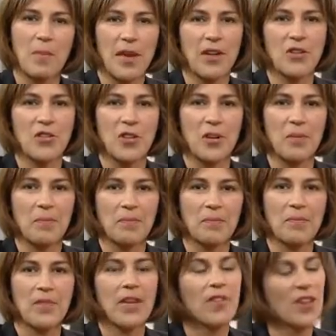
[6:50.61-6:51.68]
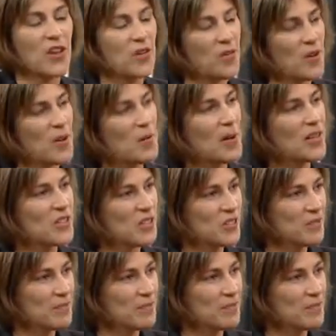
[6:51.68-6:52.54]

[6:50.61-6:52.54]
manager. Thank you very much.